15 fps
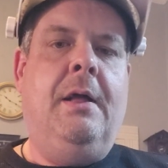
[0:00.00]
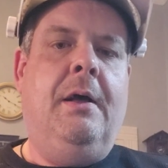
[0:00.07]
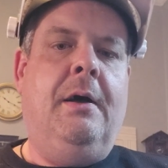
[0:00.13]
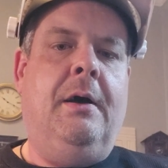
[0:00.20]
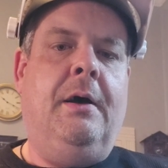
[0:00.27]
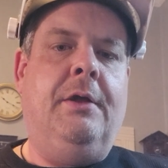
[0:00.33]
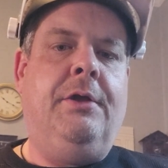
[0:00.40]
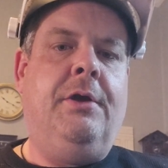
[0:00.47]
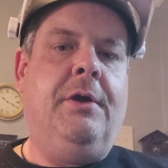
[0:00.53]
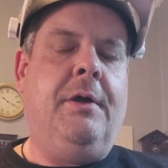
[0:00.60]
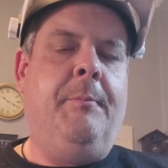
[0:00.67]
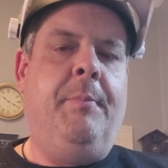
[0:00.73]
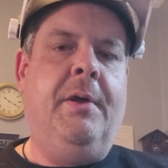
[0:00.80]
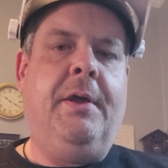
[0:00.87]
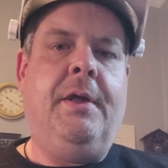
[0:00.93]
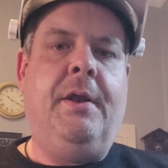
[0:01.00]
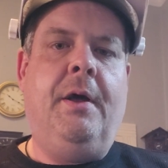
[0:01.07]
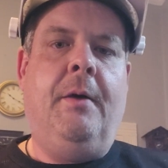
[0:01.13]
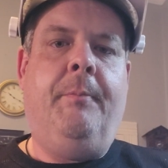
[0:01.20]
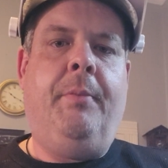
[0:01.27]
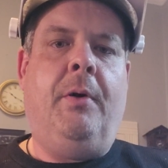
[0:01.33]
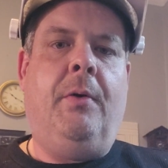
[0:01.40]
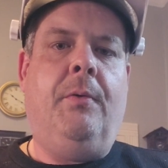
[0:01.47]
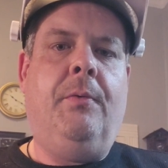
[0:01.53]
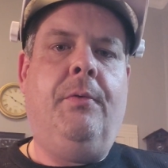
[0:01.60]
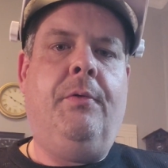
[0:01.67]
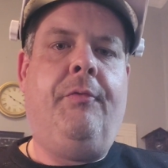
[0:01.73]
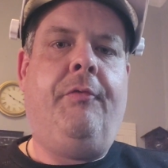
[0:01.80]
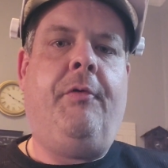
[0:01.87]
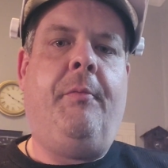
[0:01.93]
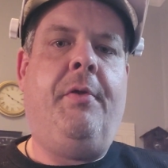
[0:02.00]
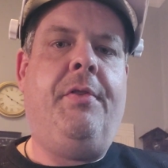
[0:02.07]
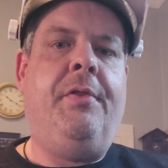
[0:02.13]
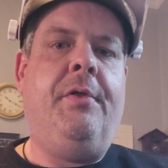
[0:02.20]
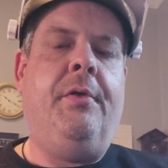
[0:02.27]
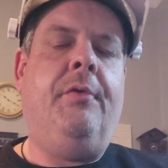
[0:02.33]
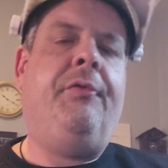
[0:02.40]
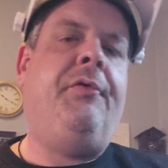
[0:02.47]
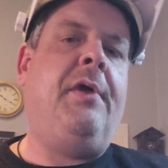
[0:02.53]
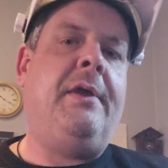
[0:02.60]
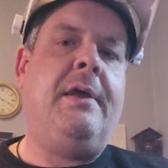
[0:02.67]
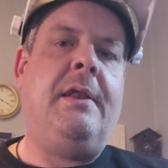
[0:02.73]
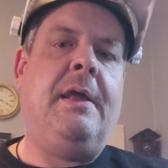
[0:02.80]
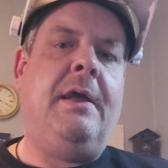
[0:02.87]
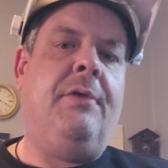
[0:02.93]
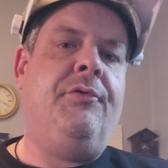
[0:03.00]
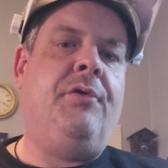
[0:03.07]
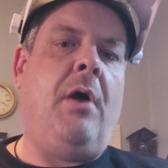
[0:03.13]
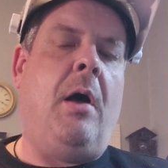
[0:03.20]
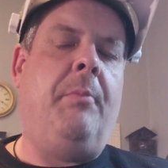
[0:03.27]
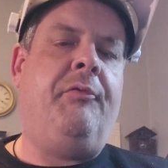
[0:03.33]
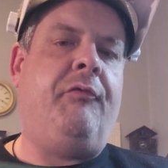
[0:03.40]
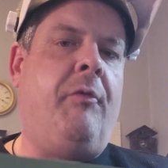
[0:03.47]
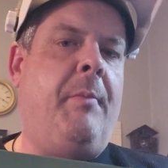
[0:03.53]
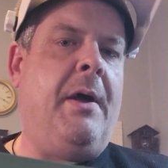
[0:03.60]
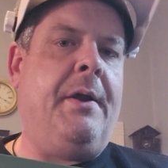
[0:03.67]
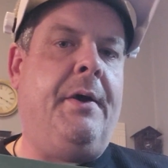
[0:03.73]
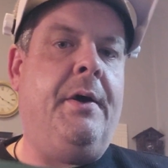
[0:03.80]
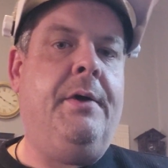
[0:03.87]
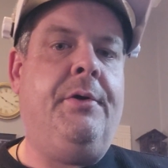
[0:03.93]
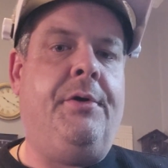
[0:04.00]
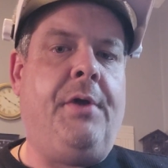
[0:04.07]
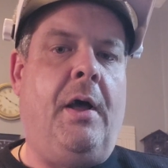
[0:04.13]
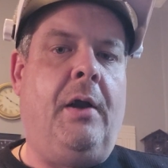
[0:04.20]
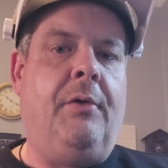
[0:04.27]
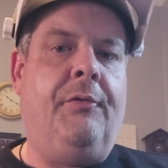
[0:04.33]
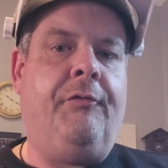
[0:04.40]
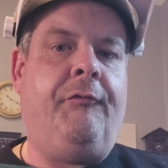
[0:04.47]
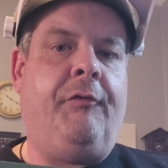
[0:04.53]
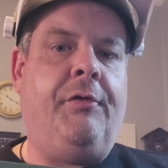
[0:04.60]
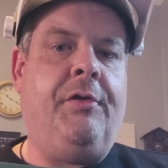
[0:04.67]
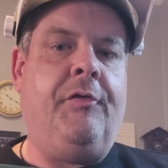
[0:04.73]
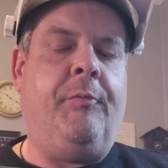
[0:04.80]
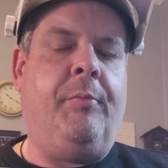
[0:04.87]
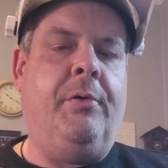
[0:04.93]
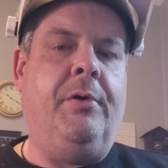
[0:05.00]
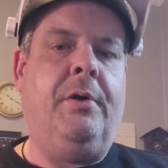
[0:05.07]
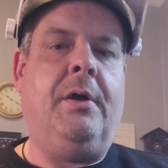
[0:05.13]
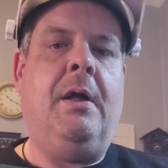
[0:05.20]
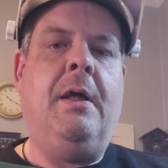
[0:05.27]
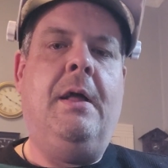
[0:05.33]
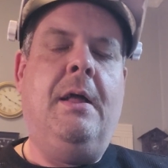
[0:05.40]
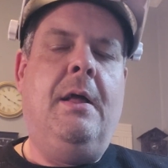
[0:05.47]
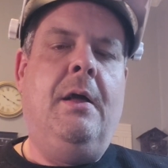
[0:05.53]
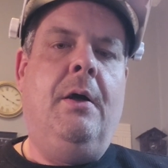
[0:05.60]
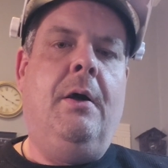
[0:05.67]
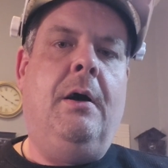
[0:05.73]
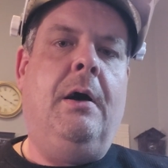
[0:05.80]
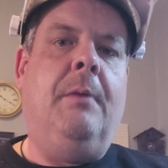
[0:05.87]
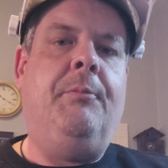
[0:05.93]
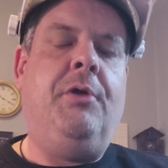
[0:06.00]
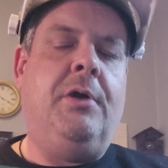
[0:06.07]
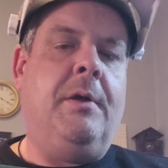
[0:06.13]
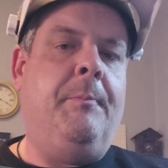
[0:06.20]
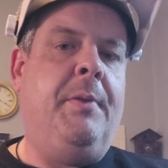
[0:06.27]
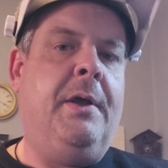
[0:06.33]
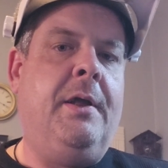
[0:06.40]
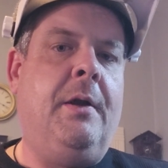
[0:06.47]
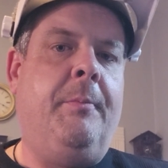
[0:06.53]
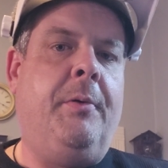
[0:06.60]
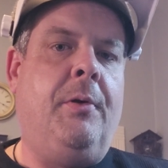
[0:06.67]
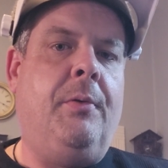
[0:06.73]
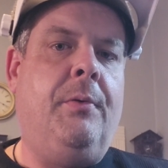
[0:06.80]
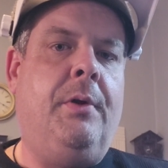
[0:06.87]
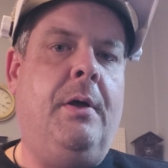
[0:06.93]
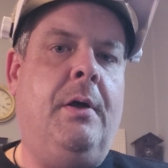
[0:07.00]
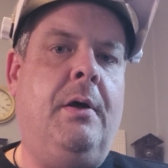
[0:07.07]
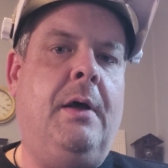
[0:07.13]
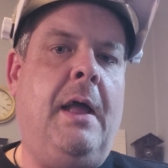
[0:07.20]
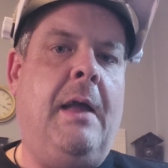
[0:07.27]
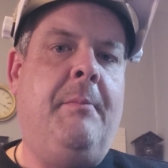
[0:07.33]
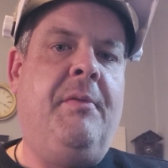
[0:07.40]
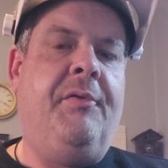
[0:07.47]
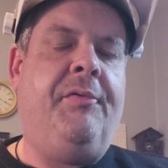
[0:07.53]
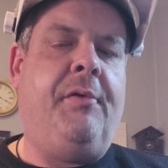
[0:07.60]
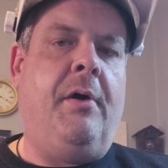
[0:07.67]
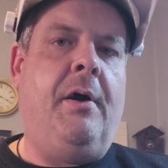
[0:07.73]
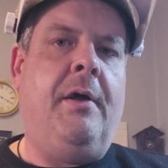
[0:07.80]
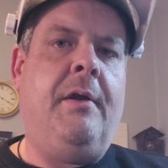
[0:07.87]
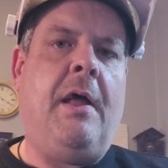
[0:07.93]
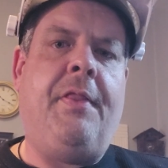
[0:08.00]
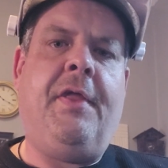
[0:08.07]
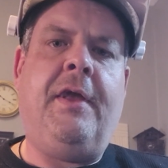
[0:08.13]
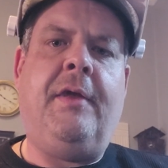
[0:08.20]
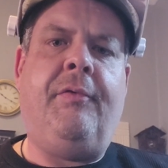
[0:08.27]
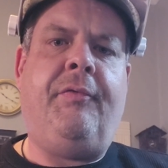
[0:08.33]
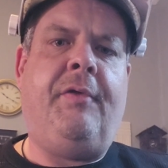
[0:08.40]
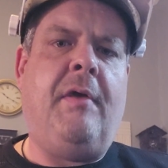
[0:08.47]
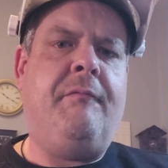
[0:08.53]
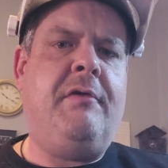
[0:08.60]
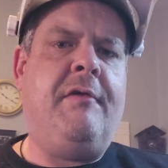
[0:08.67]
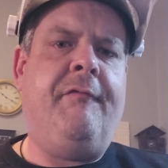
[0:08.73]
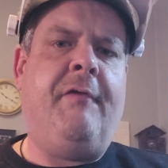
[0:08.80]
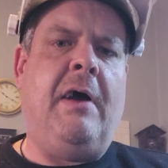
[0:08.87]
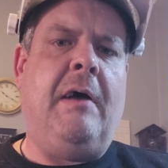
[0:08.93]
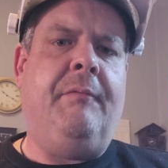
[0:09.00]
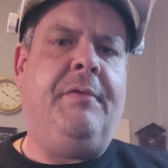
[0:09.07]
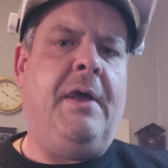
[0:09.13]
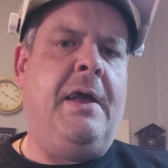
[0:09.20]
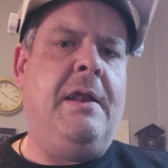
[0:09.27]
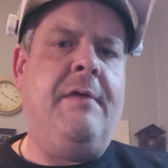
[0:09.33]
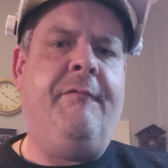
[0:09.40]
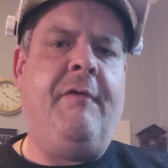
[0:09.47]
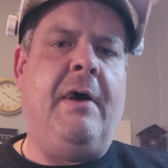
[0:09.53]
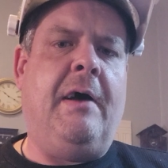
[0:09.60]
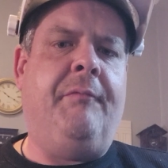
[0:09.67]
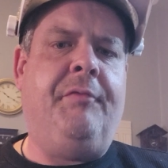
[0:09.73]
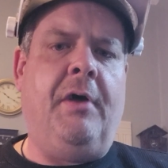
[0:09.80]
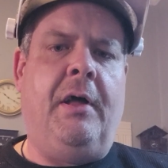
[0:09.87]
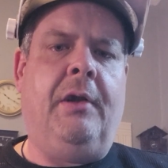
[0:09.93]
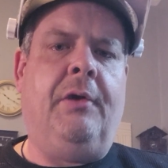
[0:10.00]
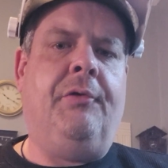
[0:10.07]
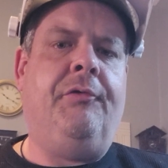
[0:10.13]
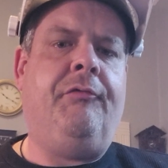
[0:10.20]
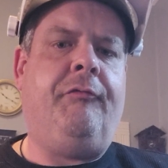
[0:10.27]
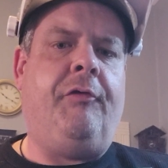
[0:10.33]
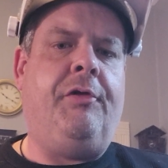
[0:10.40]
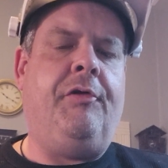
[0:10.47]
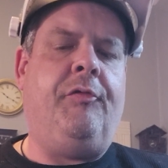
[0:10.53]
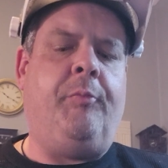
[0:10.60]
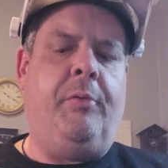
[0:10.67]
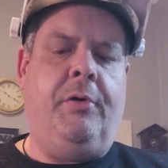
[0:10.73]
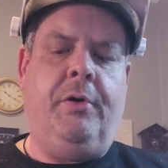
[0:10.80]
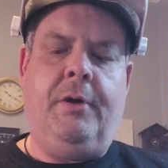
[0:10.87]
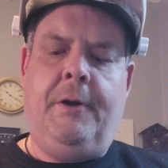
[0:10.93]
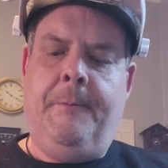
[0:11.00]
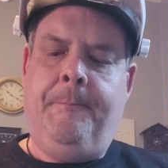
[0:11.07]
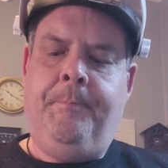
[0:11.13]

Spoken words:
You can pick it up on some of the secondhand shops for about $100 for this book. You can pick it up on Amazon. I think it's $75 to $85 for this book.